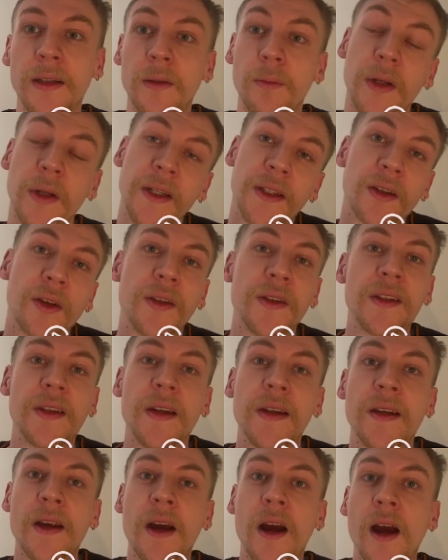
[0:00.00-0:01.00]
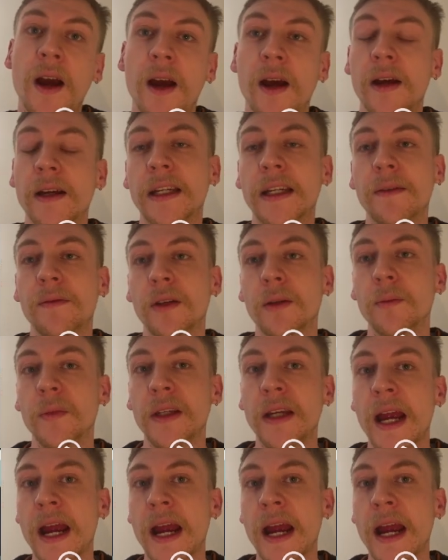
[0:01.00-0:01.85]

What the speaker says: please consider giving me